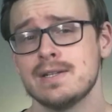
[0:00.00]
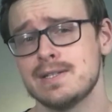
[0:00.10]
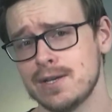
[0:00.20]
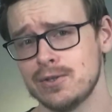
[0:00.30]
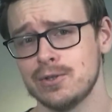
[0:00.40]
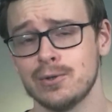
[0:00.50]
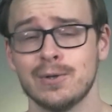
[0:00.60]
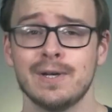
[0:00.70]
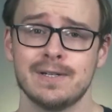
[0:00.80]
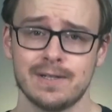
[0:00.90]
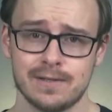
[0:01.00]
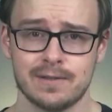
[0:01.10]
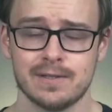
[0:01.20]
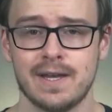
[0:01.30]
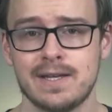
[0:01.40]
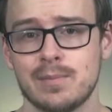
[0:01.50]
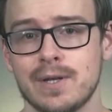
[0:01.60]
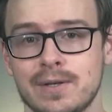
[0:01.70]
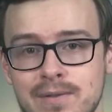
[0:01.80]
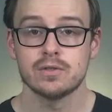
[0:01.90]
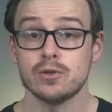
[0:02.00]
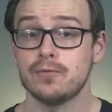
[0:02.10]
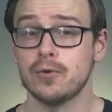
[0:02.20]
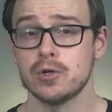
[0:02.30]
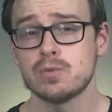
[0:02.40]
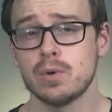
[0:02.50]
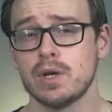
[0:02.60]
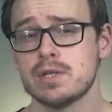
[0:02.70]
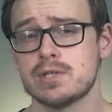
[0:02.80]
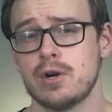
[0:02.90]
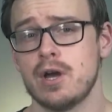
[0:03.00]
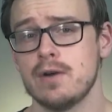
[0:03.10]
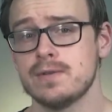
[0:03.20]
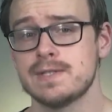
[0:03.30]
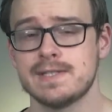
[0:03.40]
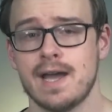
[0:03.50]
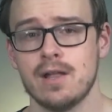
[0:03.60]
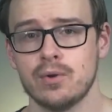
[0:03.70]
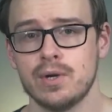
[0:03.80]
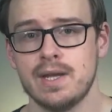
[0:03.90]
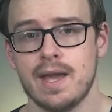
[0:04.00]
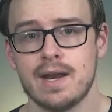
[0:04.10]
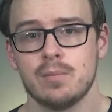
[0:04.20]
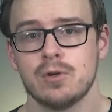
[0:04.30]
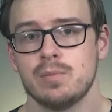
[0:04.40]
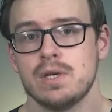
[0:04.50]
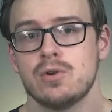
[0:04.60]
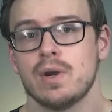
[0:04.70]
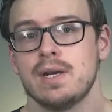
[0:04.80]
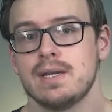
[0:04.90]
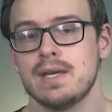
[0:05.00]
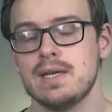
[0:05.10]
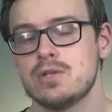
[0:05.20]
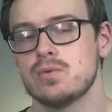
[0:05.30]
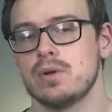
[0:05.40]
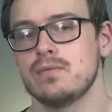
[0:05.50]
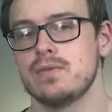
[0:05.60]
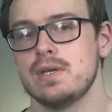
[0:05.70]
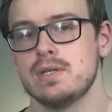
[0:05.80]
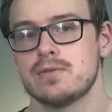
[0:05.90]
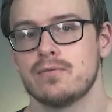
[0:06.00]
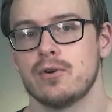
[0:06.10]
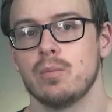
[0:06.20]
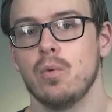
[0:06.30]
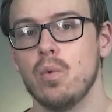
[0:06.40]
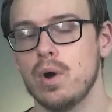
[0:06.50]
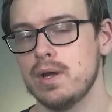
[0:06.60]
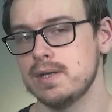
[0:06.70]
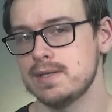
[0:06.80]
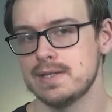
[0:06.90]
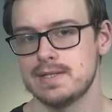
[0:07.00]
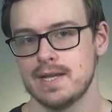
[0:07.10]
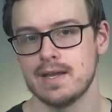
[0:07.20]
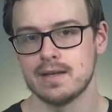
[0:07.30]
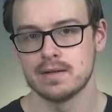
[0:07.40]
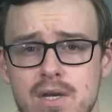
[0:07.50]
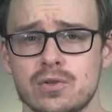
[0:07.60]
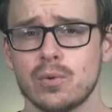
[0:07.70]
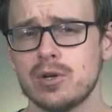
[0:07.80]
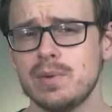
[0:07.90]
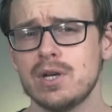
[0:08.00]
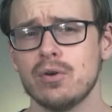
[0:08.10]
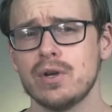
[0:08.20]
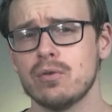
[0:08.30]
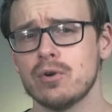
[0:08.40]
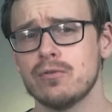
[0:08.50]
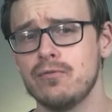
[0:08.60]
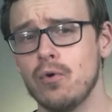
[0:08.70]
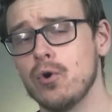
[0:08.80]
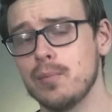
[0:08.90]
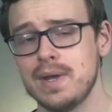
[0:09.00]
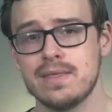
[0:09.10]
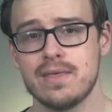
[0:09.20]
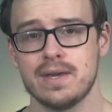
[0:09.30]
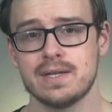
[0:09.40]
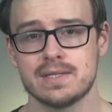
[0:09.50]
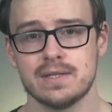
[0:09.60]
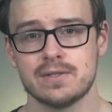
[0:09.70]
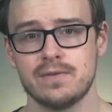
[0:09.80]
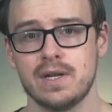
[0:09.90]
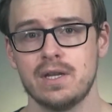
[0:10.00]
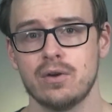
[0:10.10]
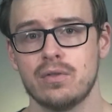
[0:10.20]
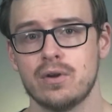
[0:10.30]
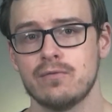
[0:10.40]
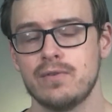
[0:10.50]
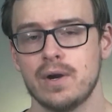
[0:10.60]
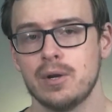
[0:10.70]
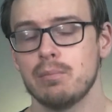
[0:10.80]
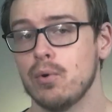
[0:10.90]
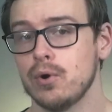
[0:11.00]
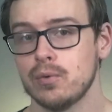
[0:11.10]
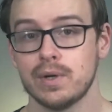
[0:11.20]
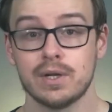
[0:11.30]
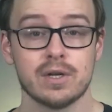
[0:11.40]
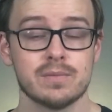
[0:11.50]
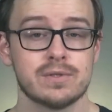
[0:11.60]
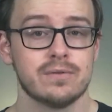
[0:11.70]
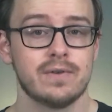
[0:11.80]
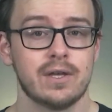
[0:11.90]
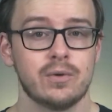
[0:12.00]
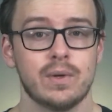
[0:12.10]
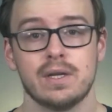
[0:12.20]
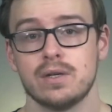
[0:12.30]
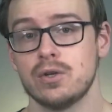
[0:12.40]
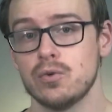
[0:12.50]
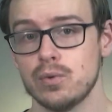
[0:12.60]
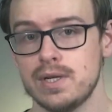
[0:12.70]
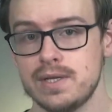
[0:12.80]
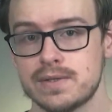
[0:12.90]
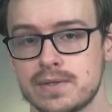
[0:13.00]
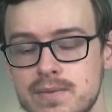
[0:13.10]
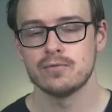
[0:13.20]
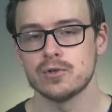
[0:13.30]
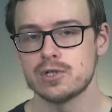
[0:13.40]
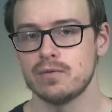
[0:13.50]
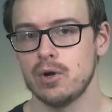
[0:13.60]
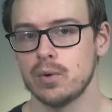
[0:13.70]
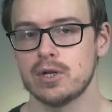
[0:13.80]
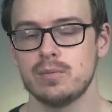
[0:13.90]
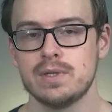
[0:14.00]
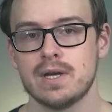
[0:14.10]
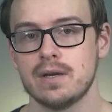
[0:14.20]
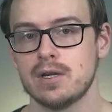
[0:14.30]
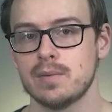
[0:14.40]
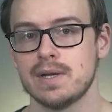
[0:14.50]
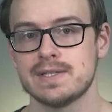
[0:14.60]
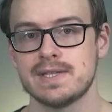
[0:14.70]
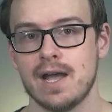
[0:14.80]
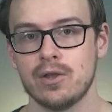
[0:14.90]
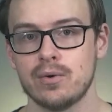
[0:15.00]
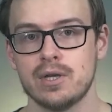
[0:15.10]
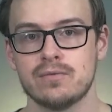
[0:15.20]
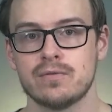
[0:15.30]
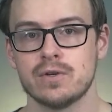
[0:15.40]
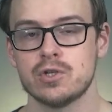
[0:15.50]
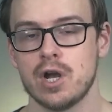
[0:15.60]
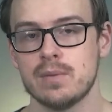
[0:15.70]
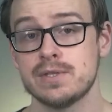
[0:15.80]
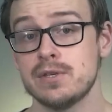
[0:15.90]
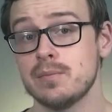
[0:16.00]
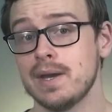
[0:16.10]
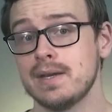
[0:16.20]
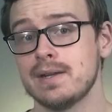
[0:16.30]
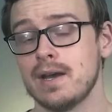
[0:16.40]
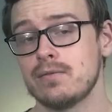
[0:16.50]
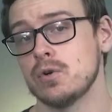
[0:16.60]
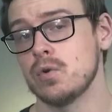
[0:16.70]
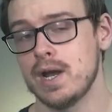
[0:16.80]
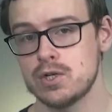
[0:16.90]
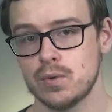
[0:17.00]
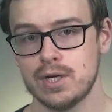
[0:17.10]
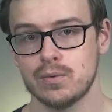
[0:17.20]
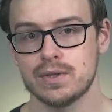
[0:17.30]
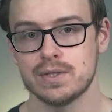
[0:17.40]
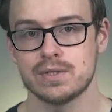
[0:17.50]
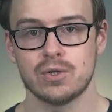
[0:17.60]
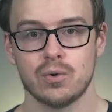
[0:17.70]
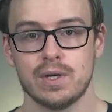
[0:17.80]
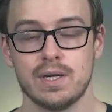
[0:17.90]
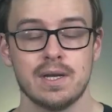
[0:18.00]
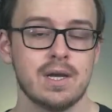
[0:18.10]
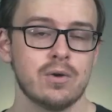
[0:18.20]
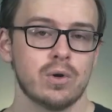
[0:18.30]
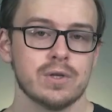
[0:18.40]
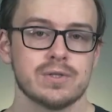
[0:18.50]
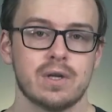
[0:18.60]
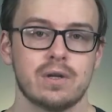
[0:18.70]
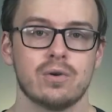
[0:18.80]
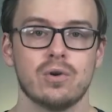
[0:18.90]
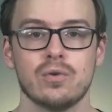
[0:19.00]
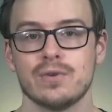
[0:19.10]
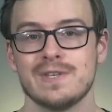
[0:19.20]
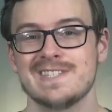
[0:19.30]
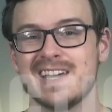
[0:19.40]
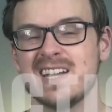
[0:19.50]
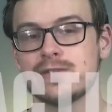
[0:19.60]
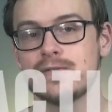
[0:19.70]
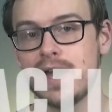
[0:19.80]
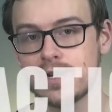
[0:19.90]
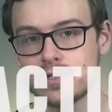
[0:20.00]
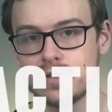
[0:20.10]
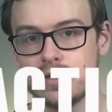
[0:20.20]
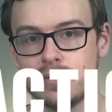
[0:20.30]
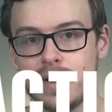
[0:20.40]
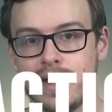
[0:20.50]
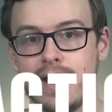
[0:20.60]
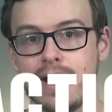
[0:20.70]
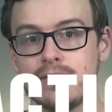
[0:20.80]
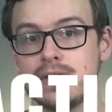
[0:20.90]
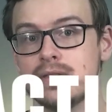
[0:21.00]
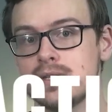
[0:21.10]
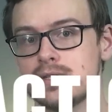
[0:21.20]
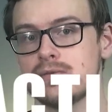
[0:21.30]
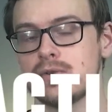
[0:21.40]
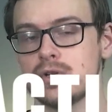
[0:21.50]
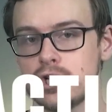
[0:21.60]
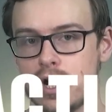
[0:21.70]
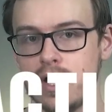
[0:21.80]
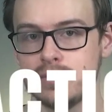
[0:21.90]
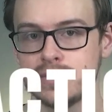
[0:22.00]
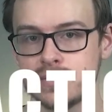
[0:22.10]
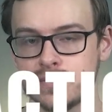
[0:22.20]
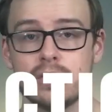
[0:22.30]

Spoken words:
to tell you to click the like button. So first we're going to start off with salary, and I'm going to be grading each one of these from 1 to 10. So we're going to be going over 4 main things in this video that are very important when it comes to evaluating degrees. First of all, we're going to be talking about salary of different jobs that you might get after graduating with this degree. We're also going to go over the satisfaction that you might have in these different jobs.